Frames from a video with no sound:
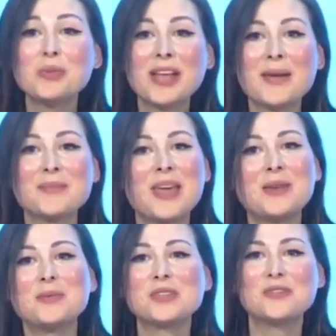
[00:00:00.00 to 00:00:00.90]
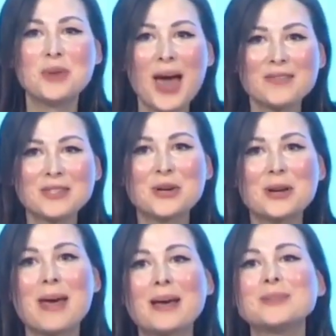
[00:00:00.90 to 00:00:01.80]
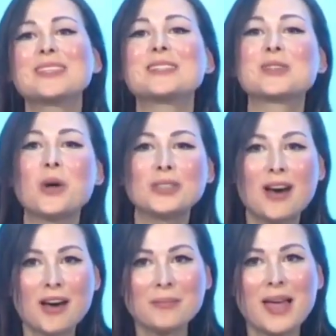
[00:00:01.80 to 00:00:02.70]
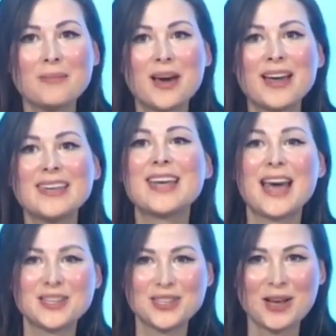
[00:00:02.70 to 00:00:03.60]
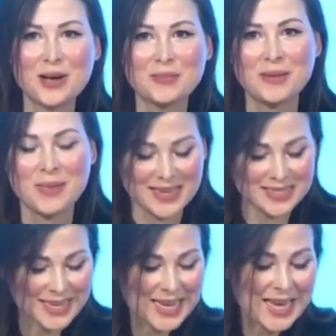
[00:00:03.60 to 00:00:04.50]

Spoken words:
campaign, which if you haven't heard about, it's called On My Mind, #OnMyMind.